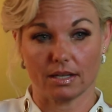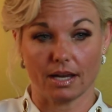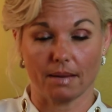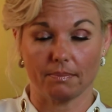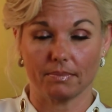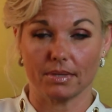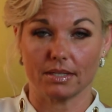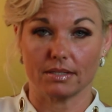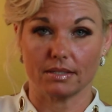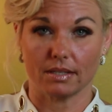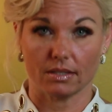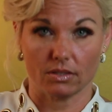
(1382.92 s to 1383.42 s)
that
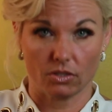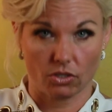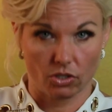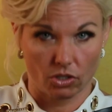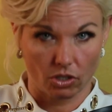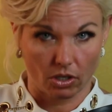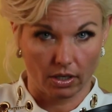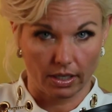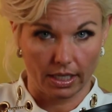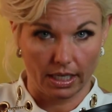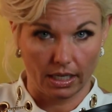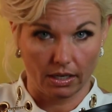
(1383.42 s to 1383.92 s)
says
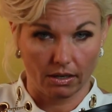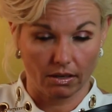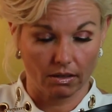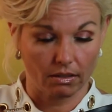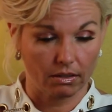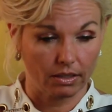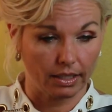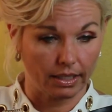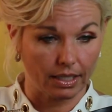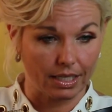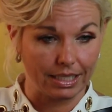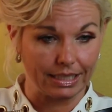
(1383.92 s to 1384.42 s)
Start Here.
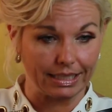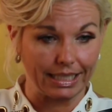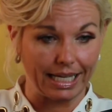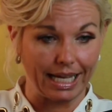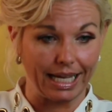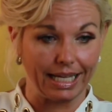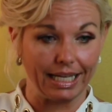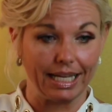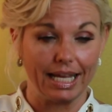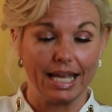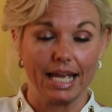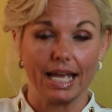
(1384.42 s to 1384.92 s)
Click on that
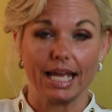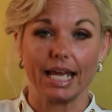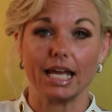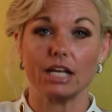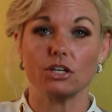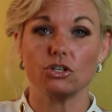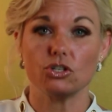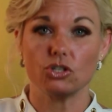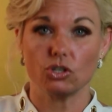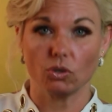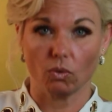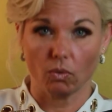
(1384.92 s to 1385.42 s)
and
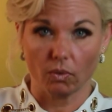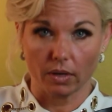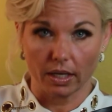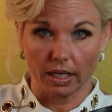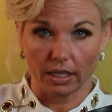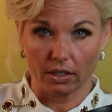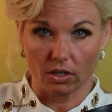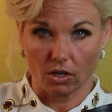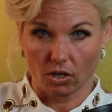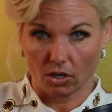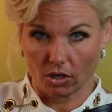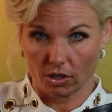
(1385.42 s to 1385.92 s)
join
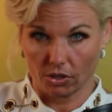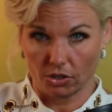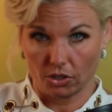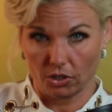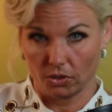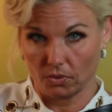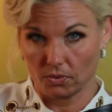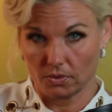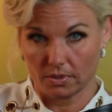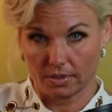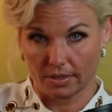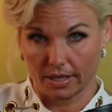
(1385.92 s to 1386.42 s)
our
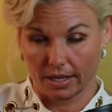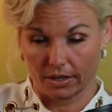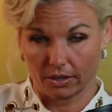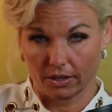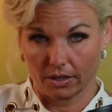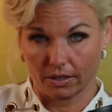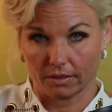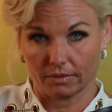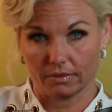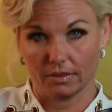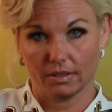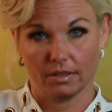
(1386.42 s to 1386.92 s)
newsletter.
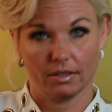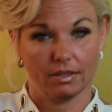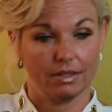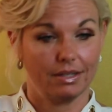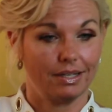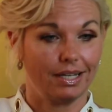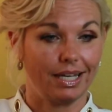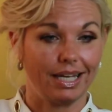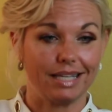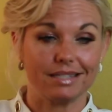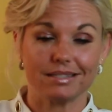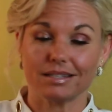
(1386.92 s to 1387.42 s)

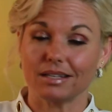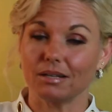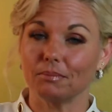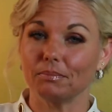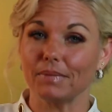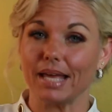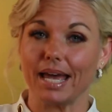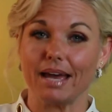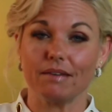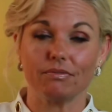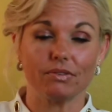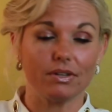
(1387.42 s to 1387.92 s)
It's com-
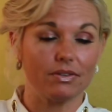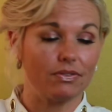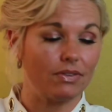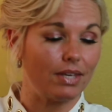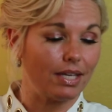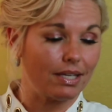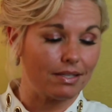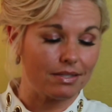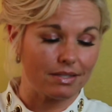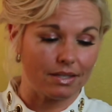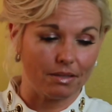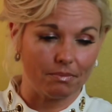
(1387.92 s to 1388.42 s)
everything
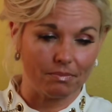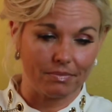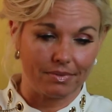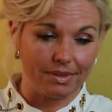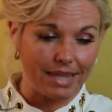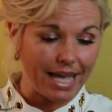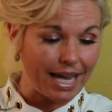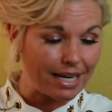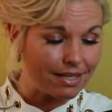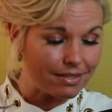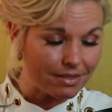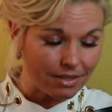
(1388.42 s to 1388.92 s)
is com-
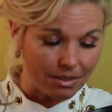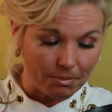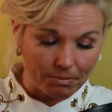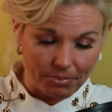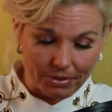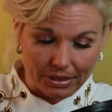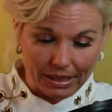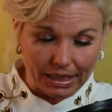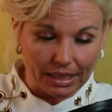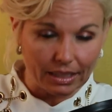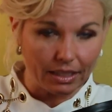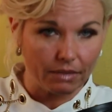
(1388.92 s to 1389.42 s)
that is
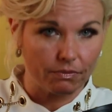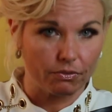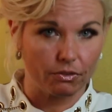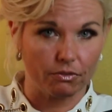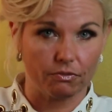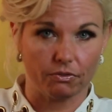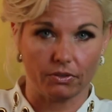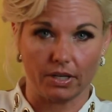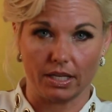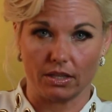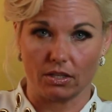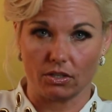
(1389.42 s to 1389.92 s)
completely for
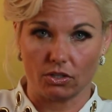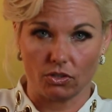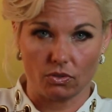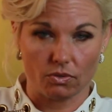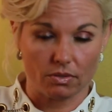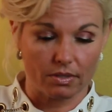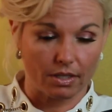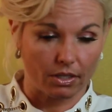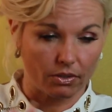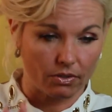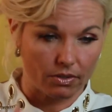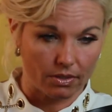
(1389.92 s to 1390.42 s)
free. The
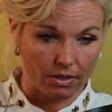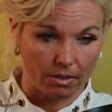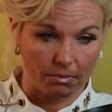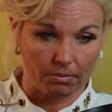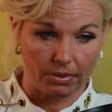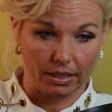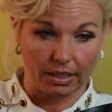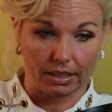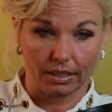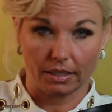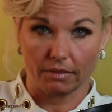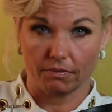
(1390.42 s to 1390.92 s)
newsletter is
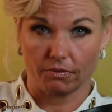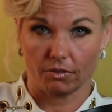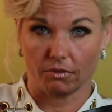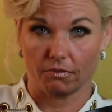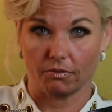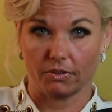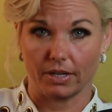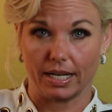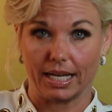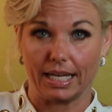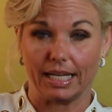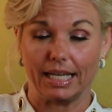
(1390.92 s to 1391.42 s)
completely for
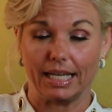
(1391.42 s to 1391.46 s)
free.